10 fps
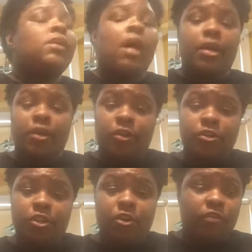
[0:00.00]
I
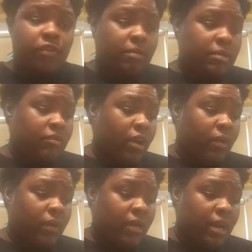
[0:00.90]
encourage you to go to
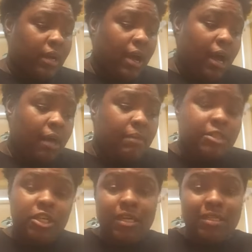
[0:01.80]
familiesforequity.com and
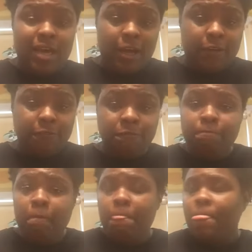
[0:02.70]
check us out.
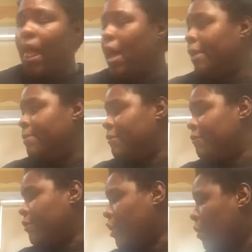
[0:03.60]

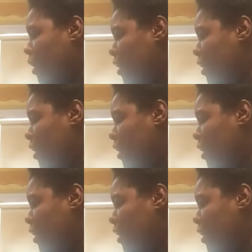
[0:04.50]
If you go